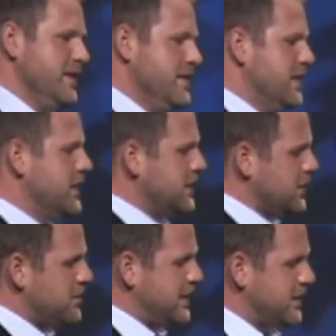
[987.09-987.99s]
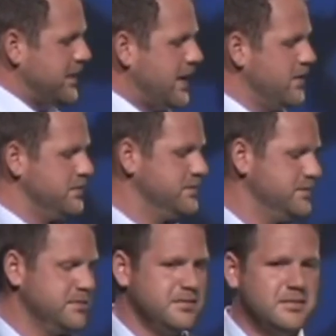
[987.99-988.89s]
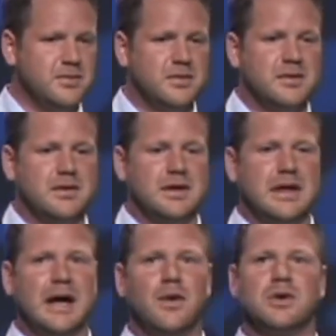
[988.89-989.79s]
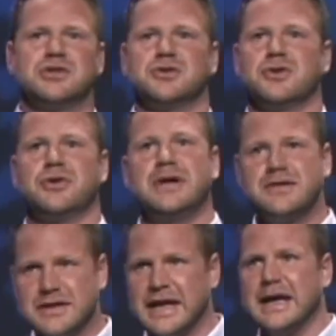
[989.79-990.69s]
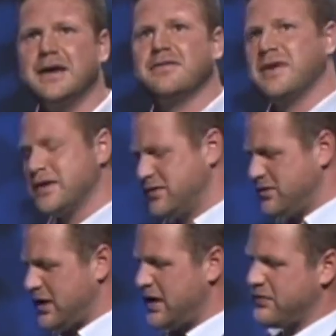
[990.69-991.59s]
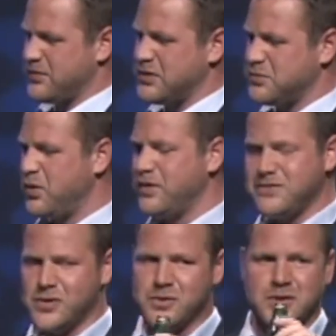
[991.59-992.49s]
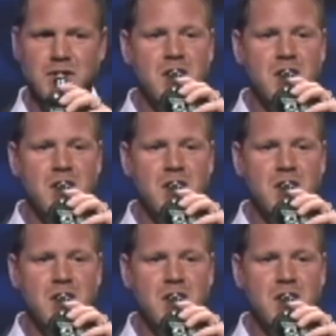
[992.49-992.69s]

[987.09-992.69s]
Think a little bit about how what you're learning today affects your life from this point forward.